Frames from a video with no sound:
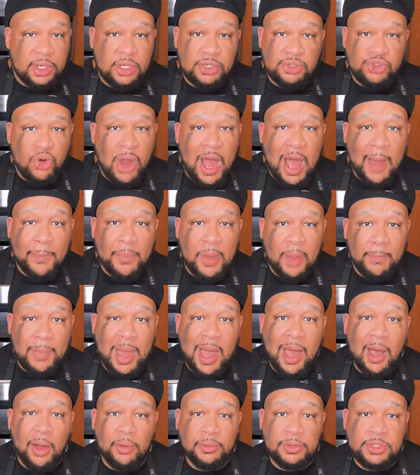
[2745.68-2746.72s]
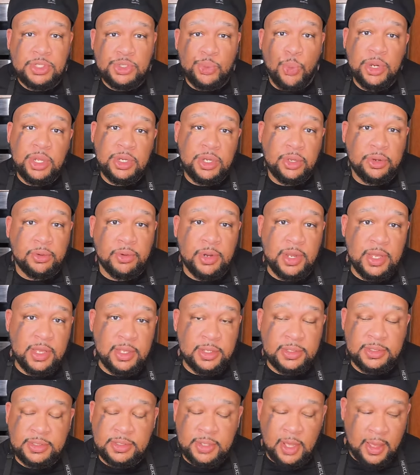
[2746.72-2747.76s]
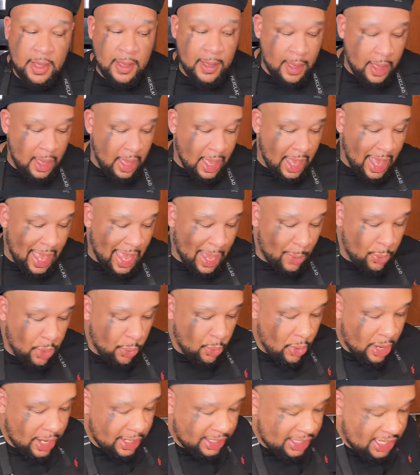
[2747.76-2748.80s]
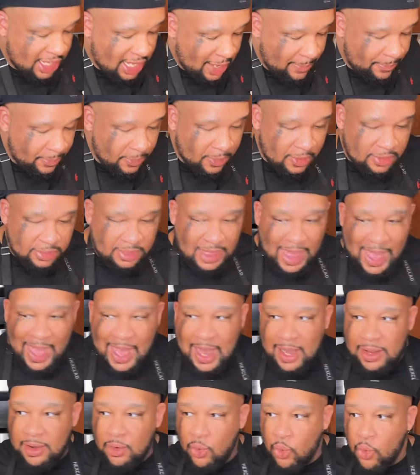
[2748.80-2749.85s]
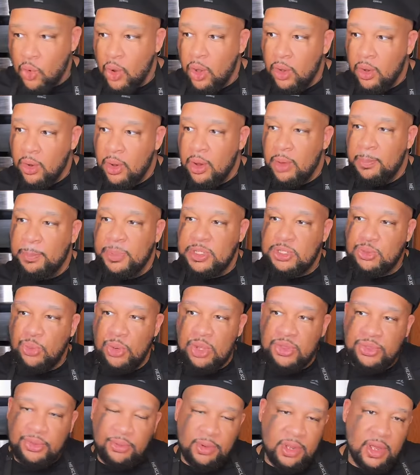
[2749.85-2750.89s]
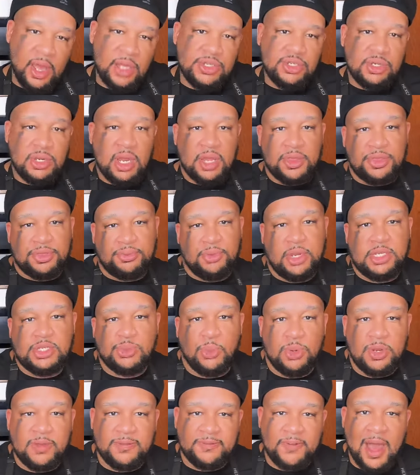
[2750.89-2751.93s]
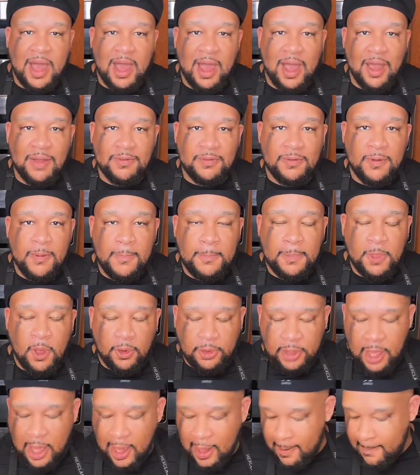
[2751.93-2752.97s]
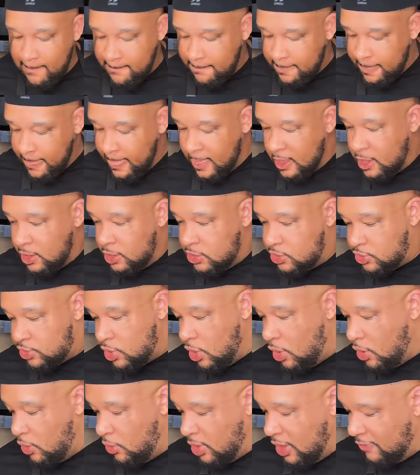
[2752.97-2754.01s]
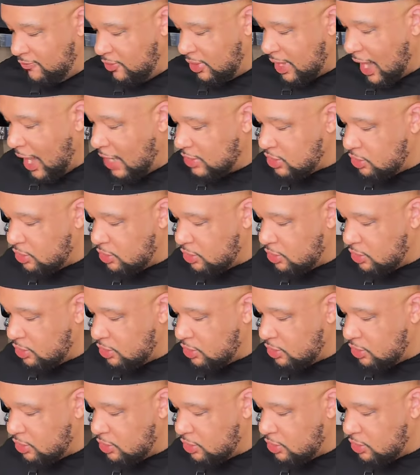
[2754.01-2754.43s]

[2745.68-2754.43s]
it's gonna drop about 20 degrees. And we wanna keep that oil between 300 and 325, okay? So if you